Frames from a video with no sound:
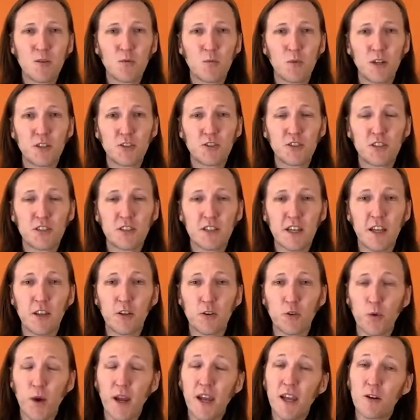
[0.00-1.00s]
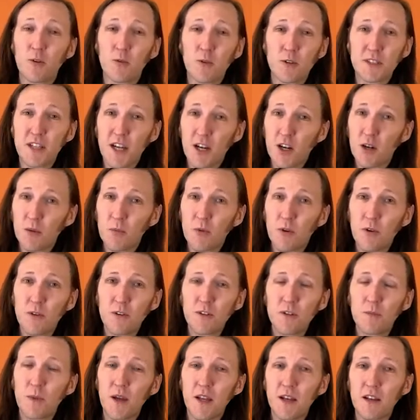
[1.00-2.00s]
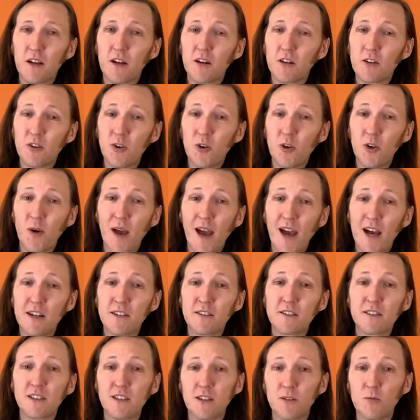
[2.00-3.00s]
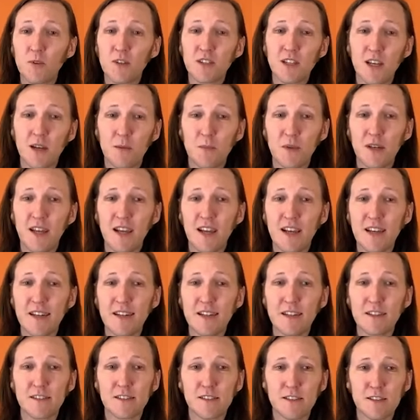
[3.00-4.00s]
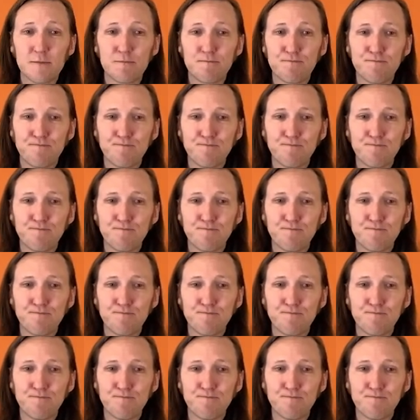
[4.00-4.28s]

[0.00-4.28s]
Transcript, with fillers: which is either great or terrible, depending on who you ask and what time of day it is.